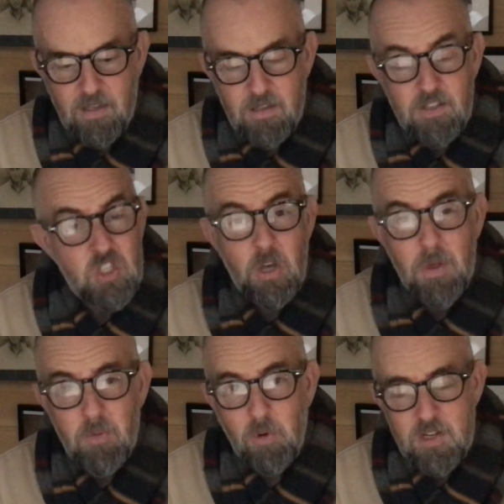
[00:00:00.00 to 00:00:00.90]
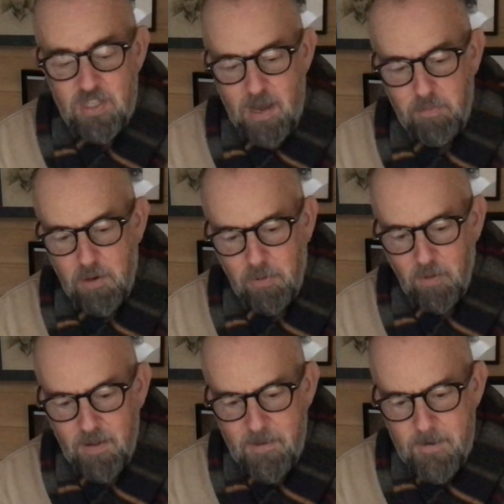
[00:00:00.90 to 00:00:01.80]
The two of them were inseparable,
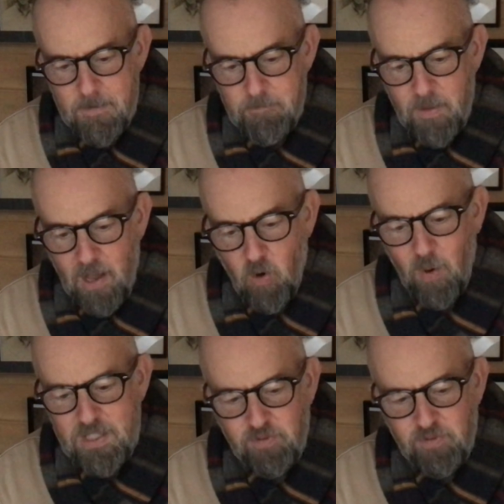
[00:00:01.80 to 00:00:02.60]
always